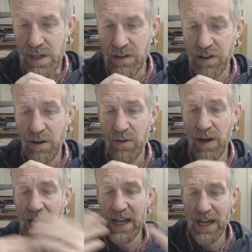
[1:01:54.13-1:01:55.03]
So,
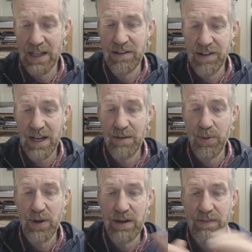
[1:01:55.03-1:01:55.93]
and the second
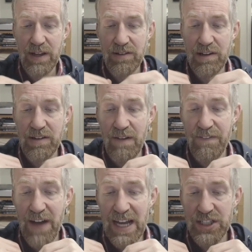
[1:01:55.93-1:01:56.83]
point of this is
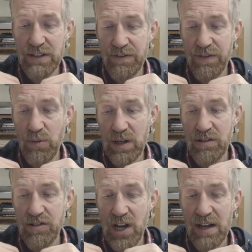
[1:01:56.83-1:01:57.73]
affection for
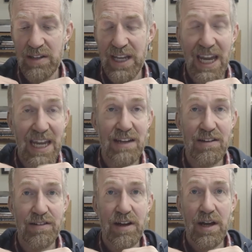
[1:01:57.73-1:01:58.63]
one's child
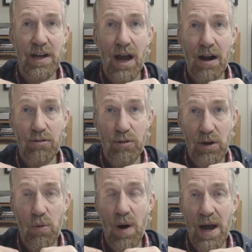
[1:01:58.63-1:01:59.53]
is a
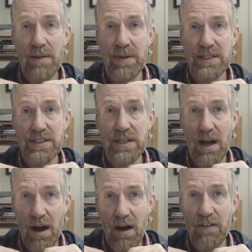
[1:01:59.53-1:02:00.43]
requirement
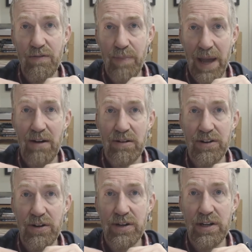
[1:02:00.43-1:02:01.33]
of
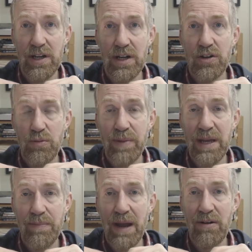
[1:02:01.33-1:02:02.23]
parenthood. To be
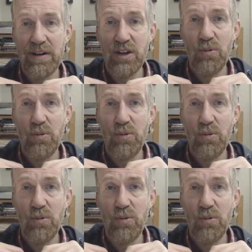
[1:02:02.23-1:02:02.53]
a parent, you